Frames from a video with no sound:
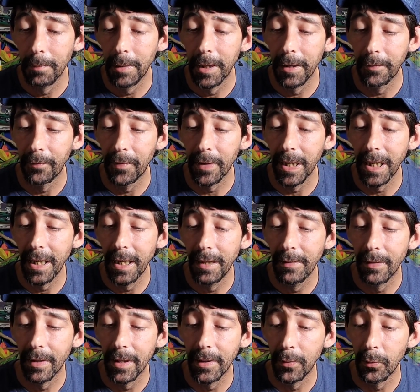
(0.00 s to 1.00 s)
but if it
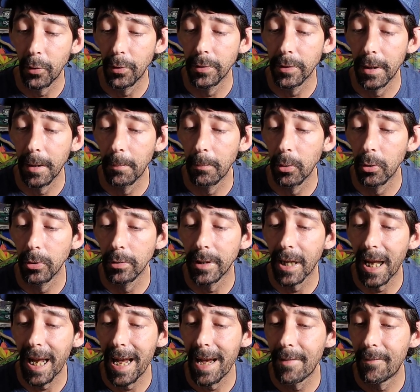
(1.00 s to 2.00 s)
even resembles
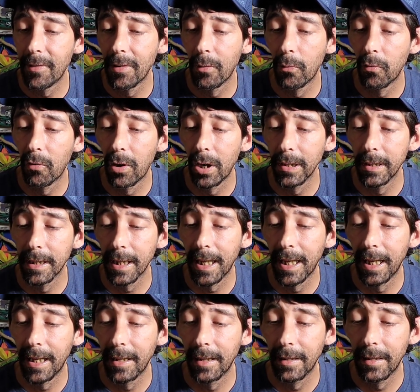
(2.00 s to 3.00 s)
half of what
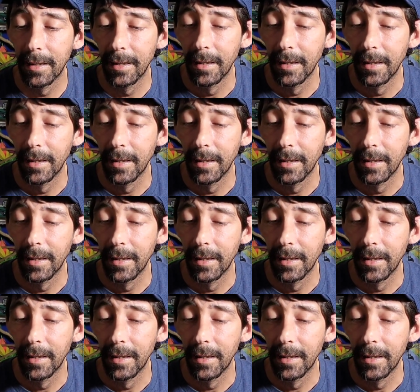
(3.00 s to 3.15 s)
that